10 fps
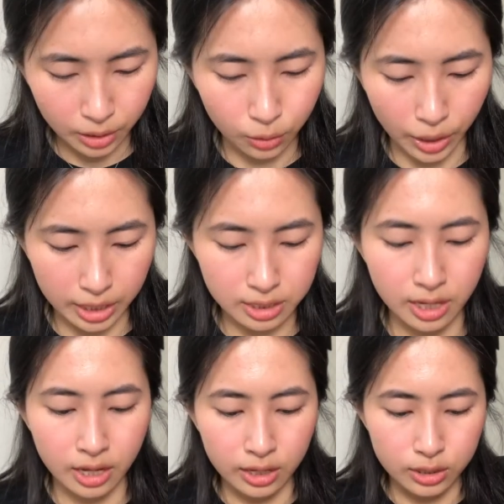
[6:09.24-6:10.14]
Great.
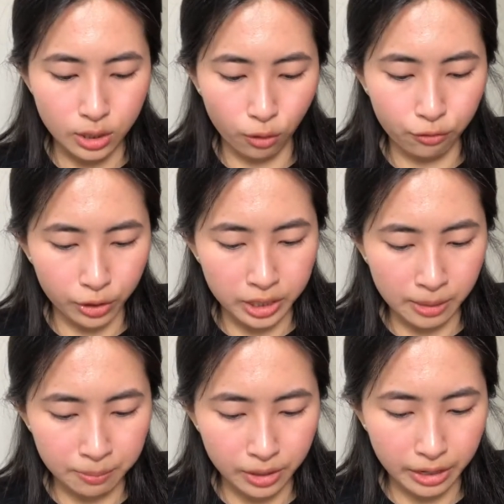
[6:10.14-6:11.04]
So for
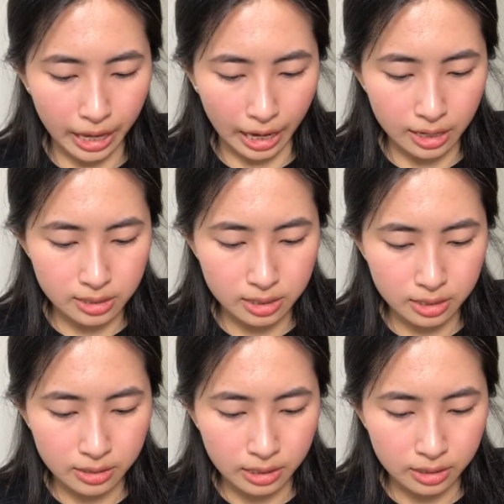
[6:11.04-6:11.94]
number 8,
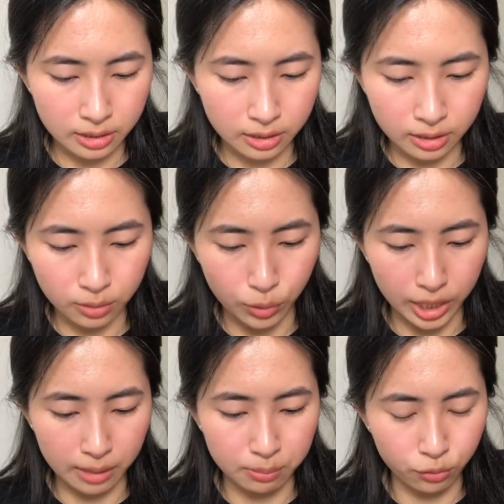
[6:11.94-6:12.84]
we
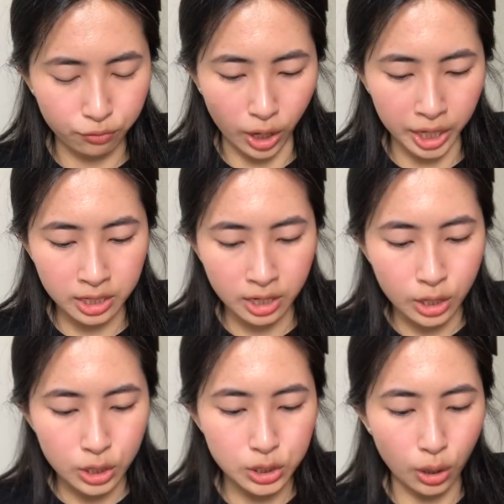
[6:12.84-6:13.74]
can move on.
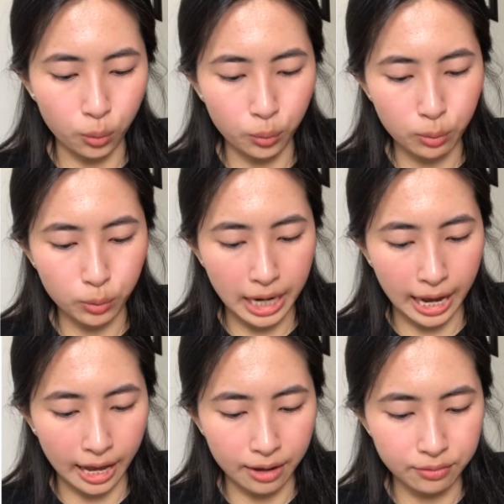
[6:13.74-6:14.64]
So we would
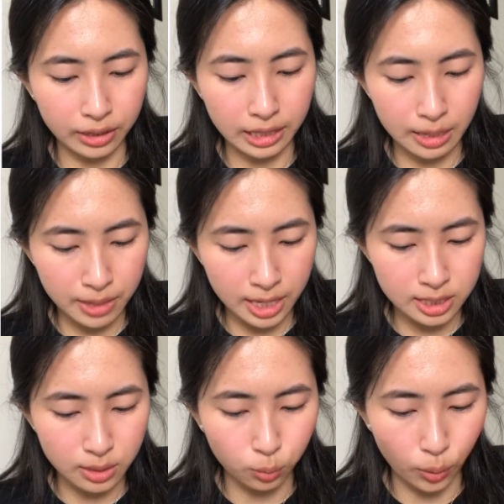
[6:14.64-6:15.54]
have
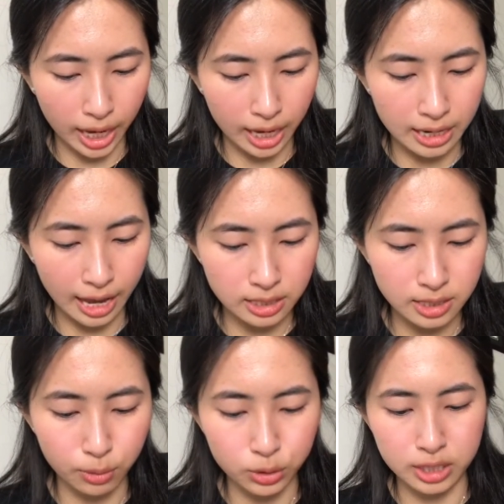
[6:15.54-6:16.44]
limit when x
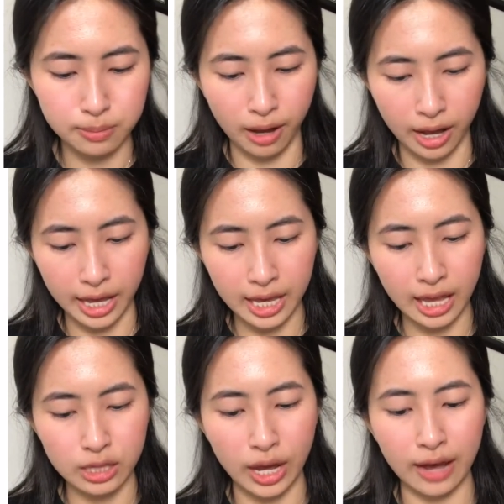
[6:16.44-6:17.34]
approaches pi
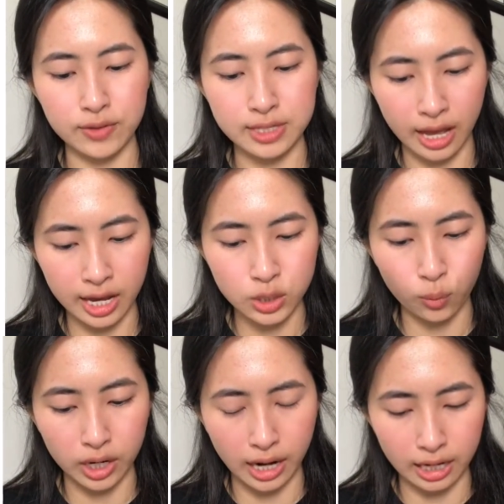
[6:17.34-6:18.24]
and you have sine
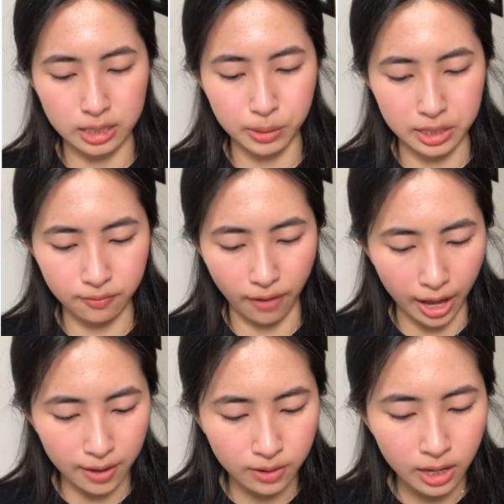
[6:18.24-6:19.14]
squared x plus
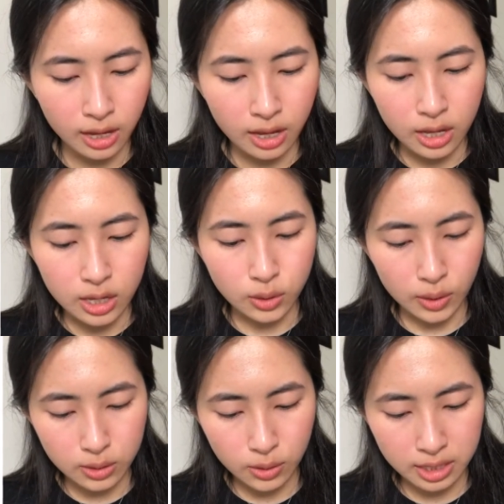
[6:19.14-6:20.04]
5. So
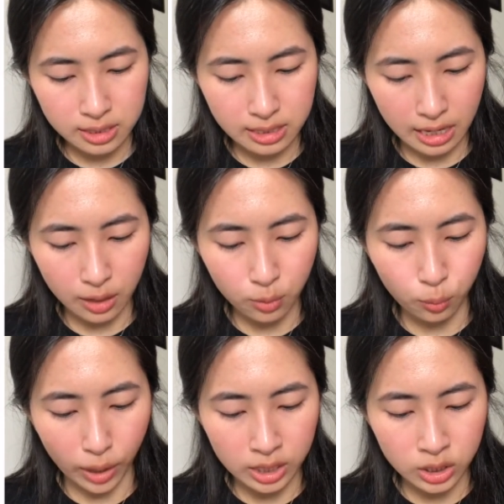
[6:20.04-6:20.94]
as you can see,
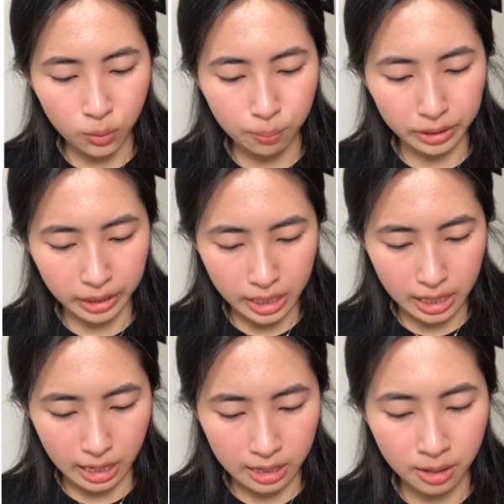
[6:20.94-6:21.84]
when you plug
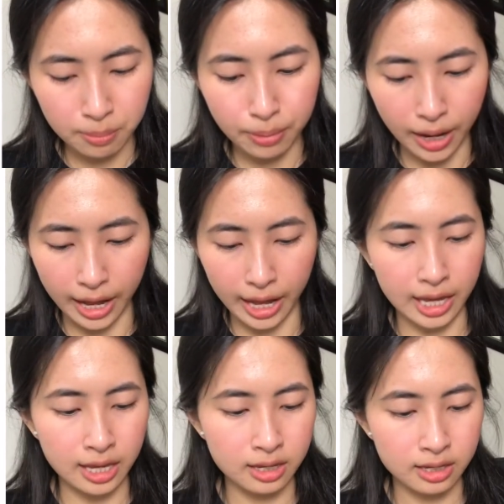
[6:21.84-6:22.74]
in
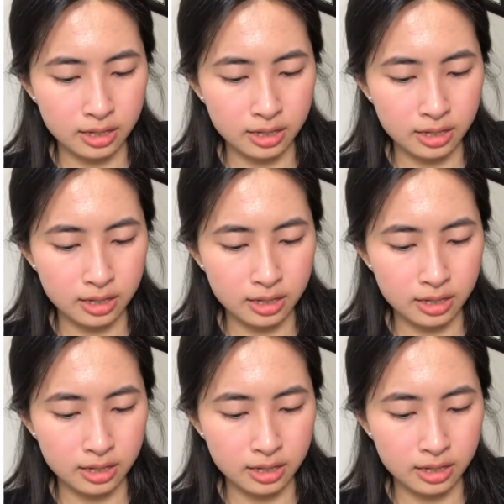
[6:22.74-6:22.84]
pi